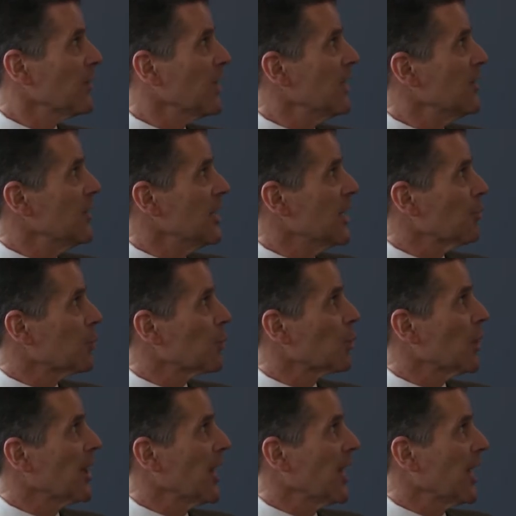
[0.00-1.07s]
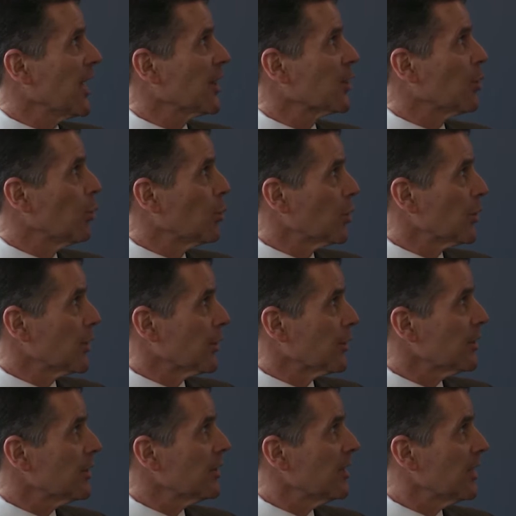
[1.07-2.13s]
in the upper right-hand
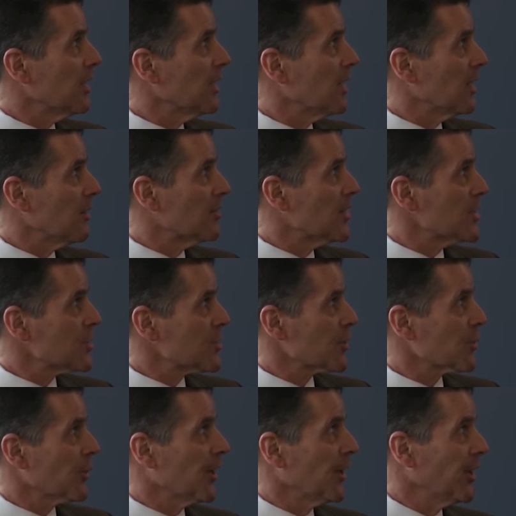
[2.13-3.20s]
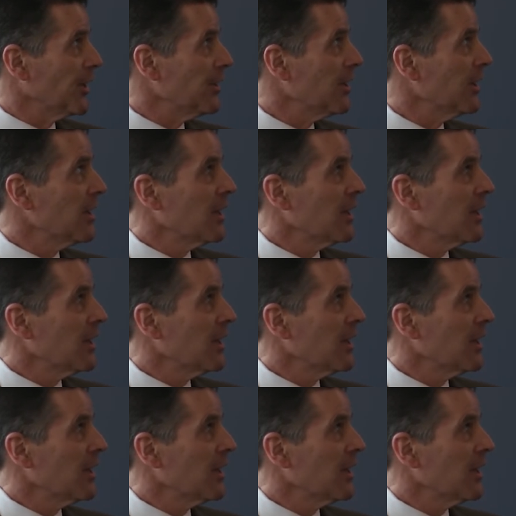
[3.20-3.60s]
corner of this screen,